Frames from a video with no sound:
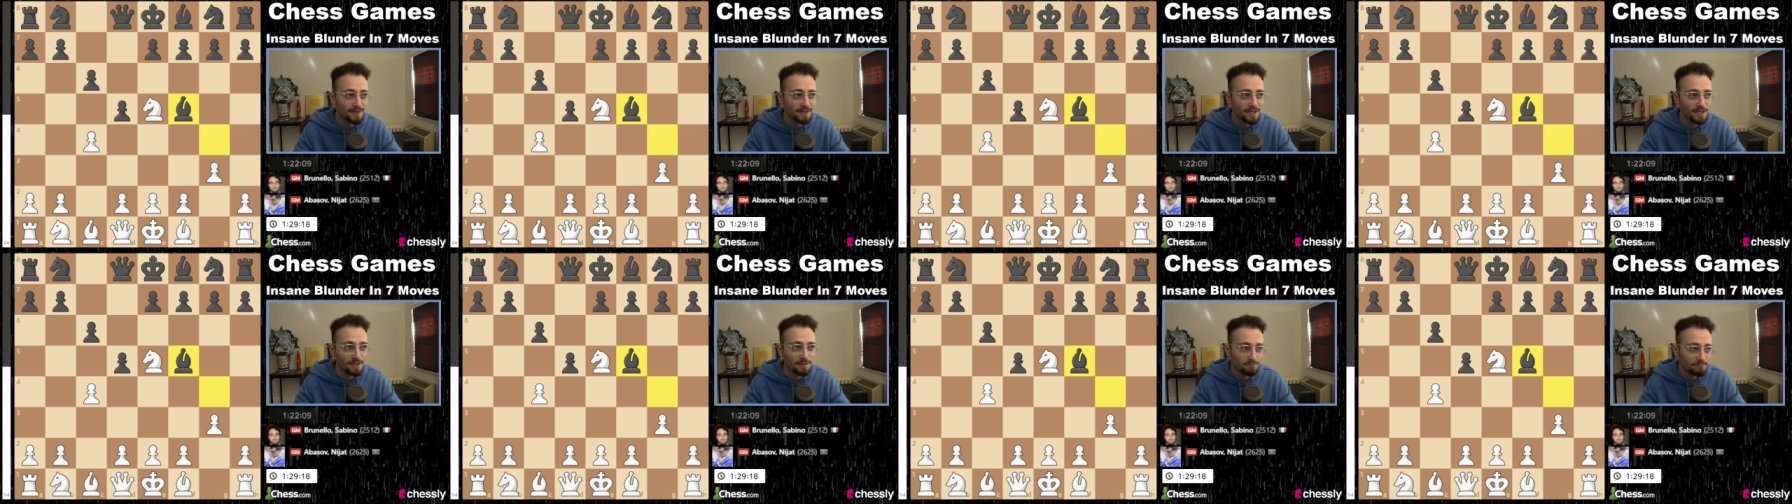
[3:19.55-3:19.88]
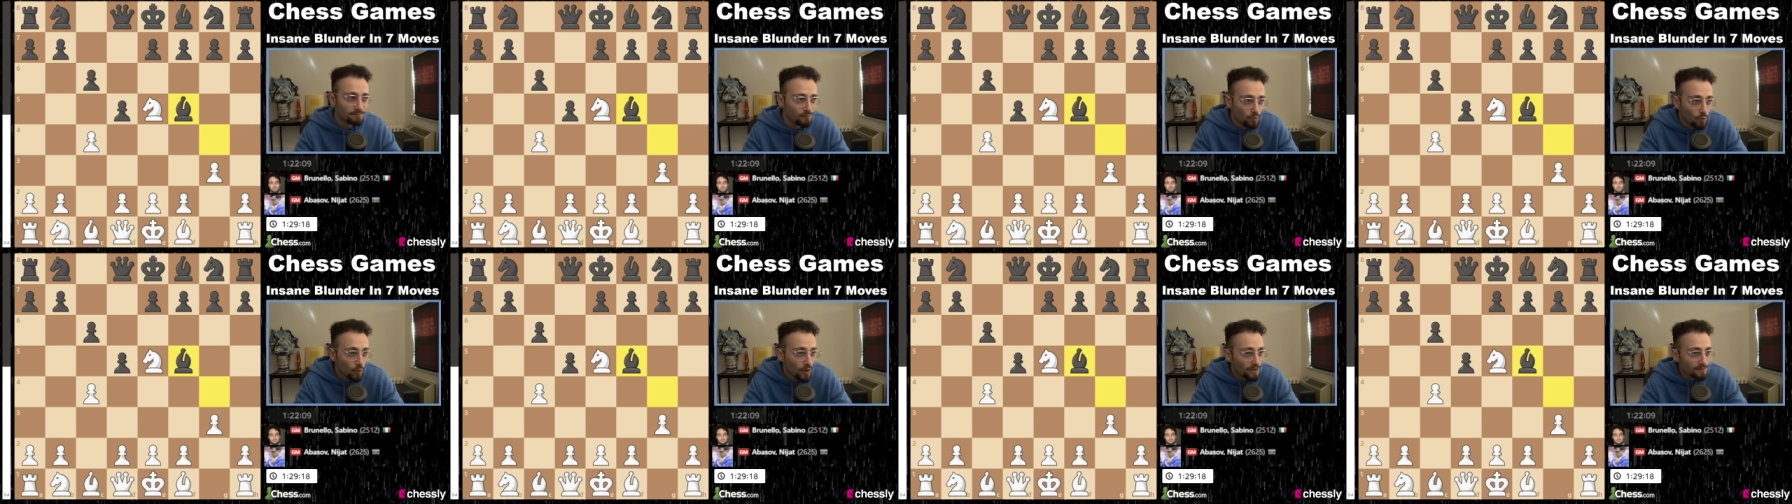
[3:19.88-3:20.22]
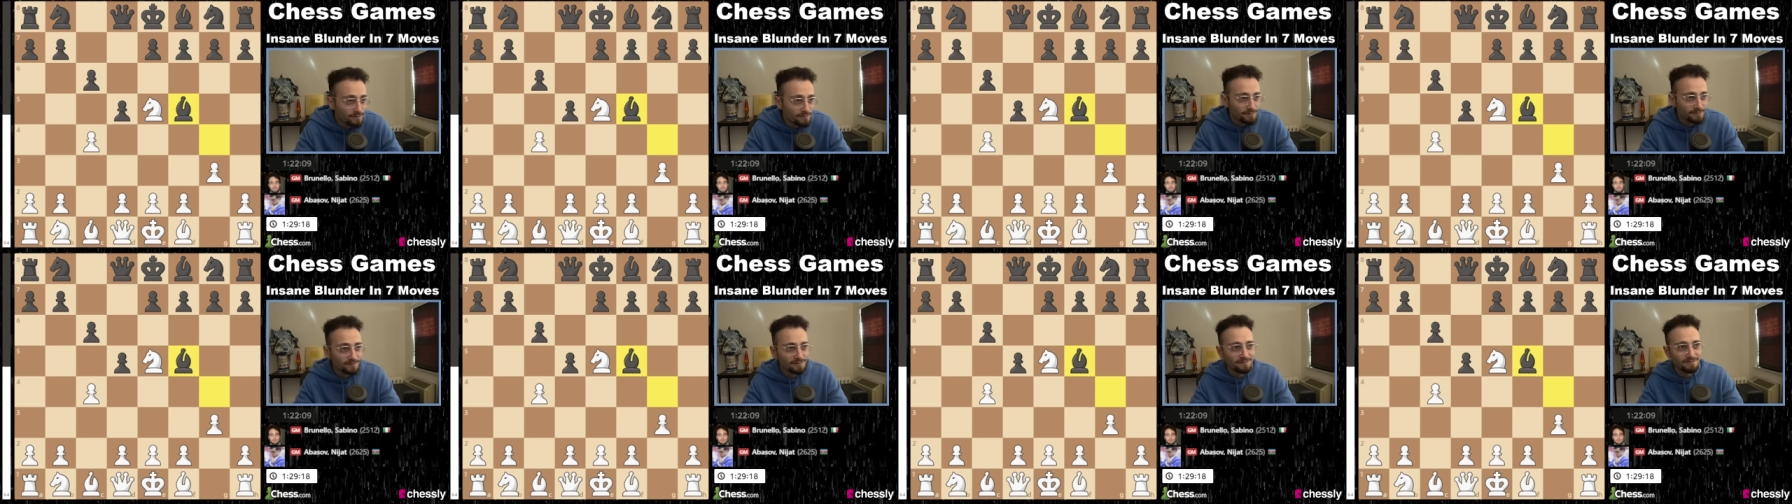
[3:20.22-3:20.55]
Is,
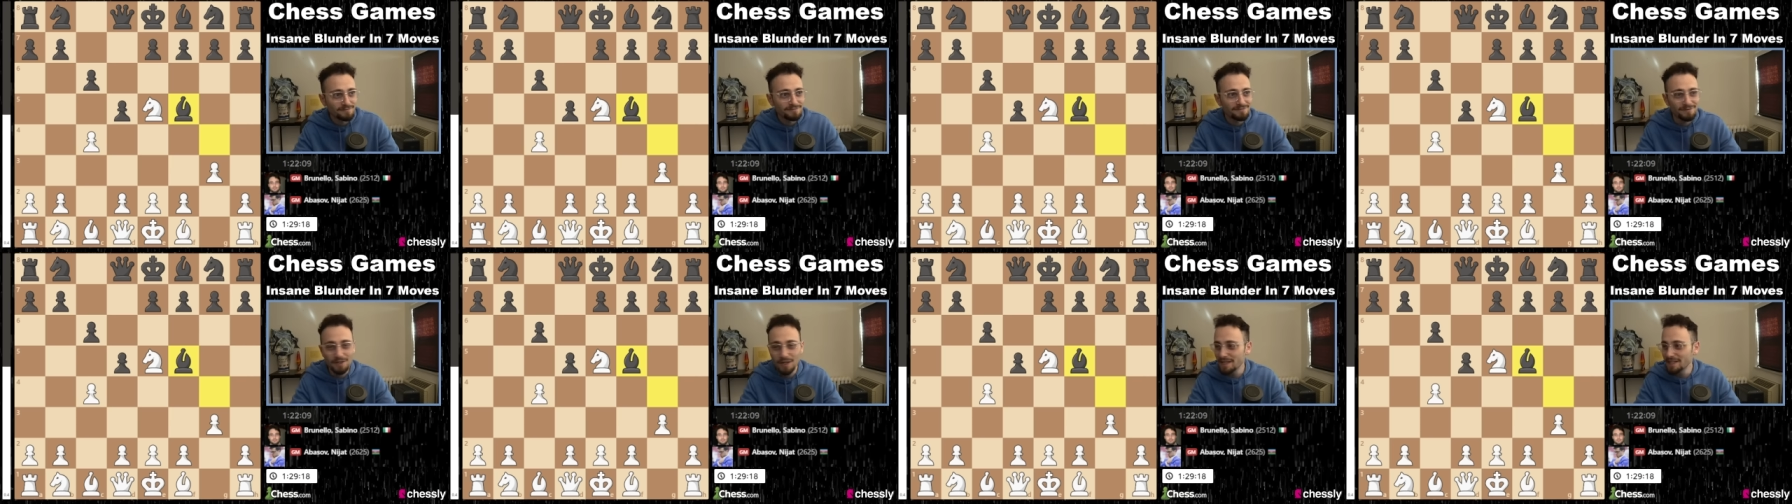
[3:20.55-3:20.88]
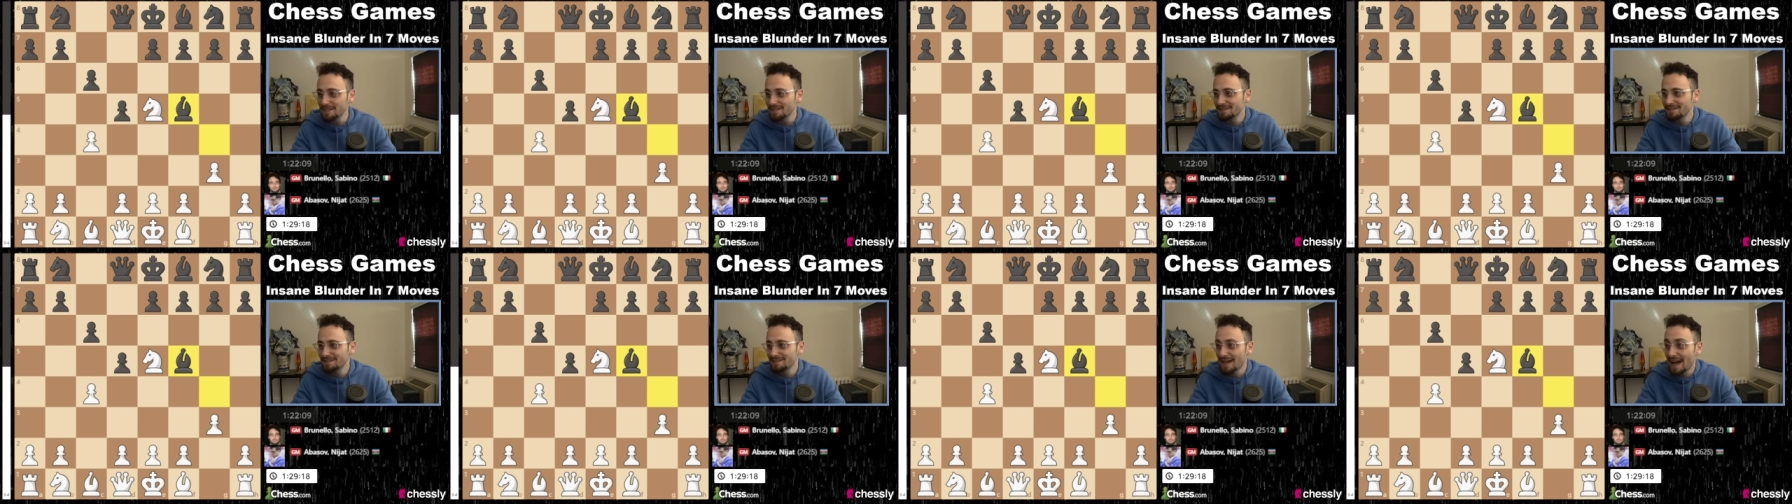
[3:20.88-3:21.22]
what? Right?